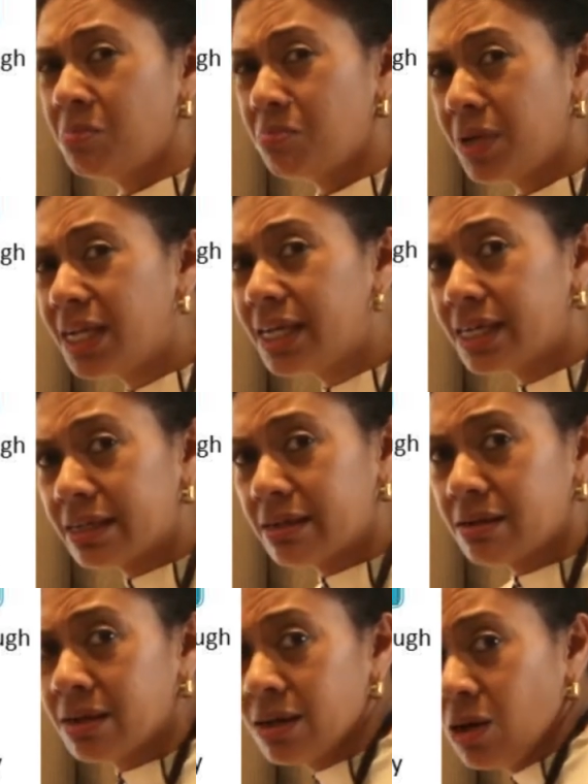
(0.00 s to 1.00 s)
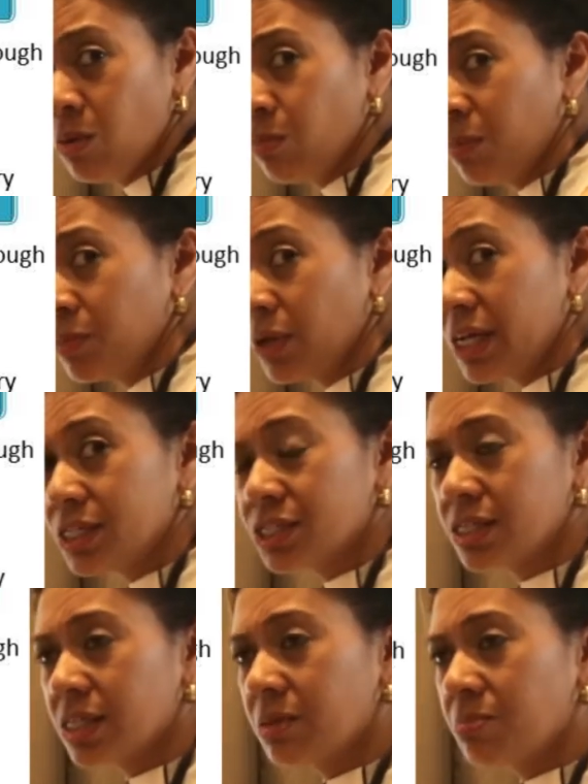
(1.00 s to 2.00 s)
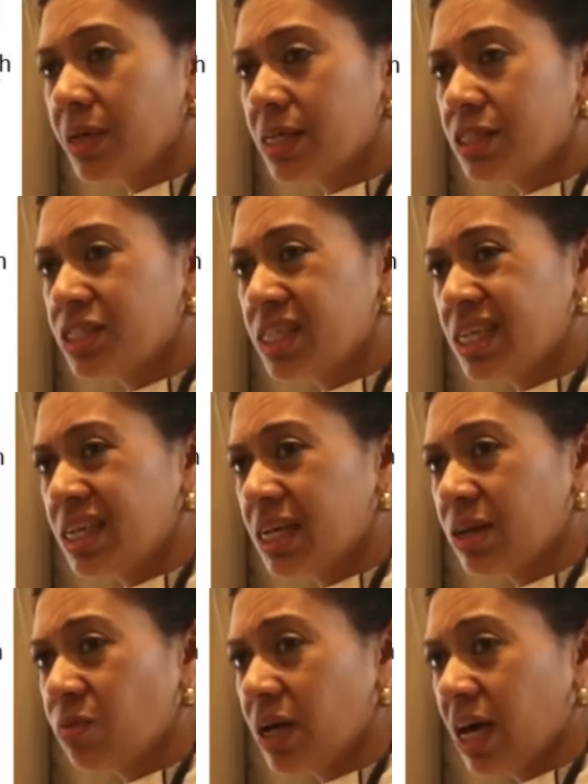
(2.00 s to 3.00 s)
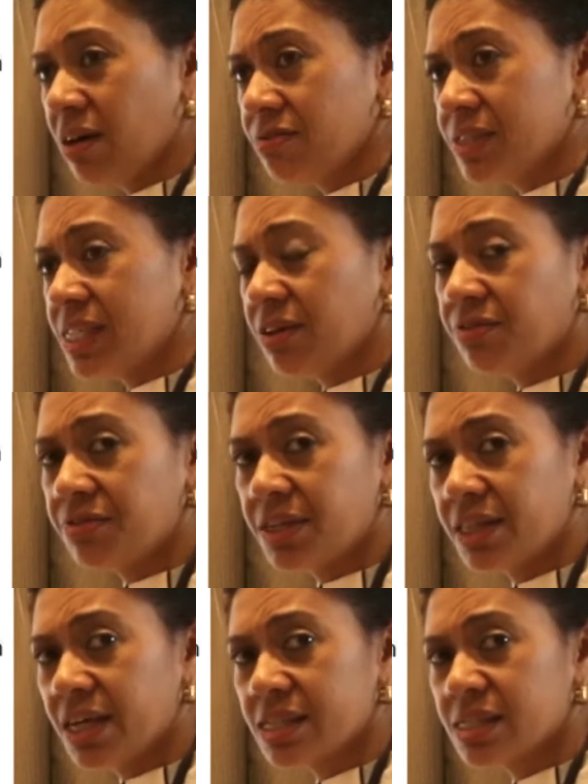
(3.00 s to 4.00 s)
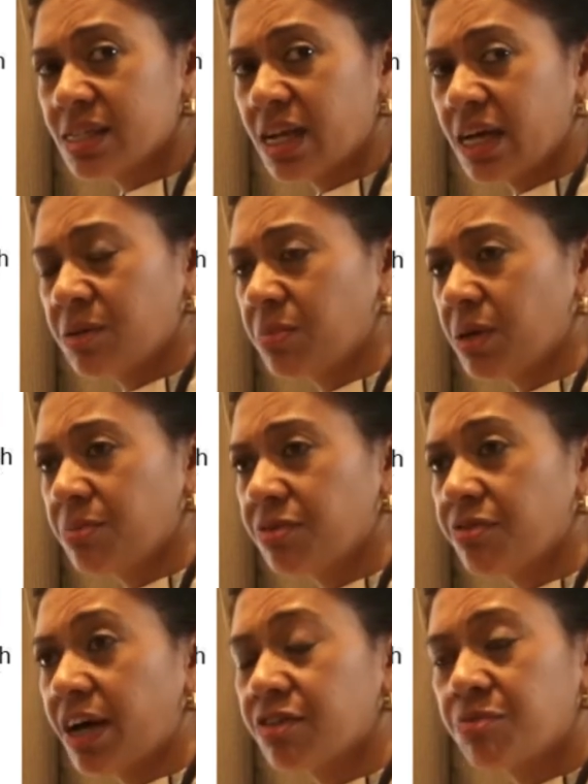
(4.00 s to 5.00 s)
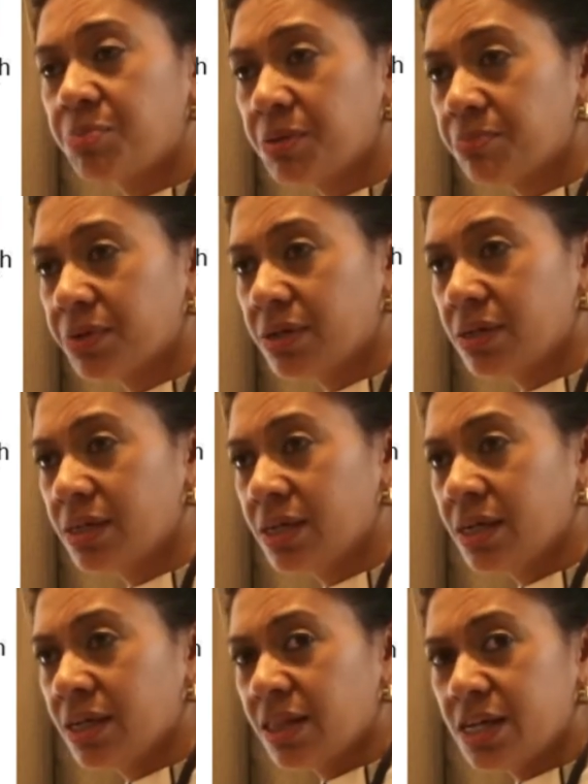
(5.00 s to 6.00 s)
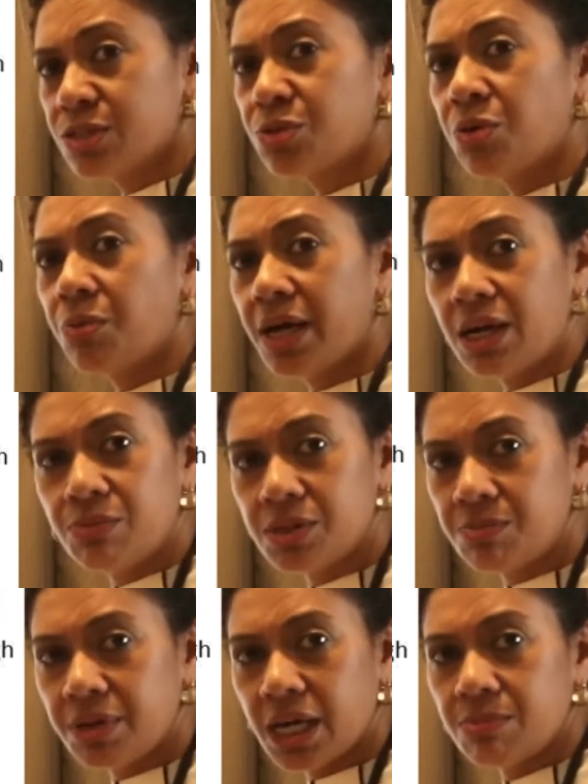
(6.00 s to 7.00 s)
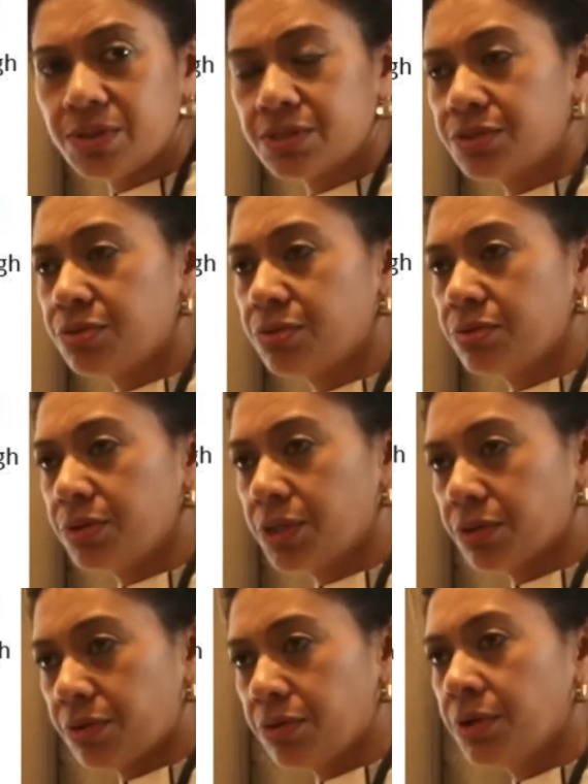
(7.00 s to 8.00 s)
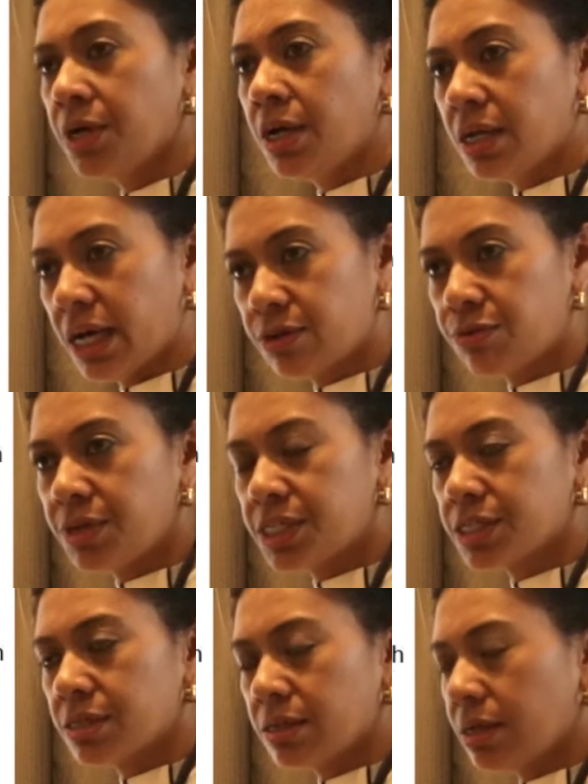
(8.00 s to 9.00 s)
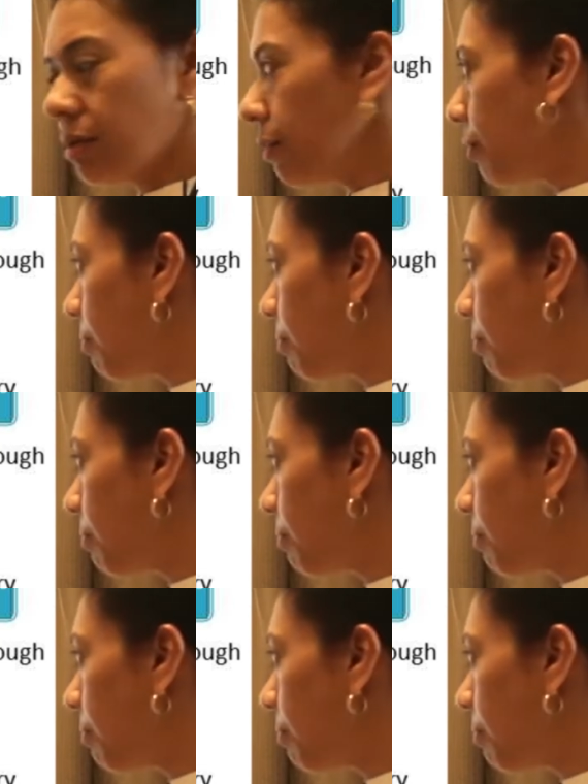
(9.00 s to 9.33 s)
million population in PNG, and we have CEFI that's like maybe 5 people. There's no way we'd be able to, reach a lot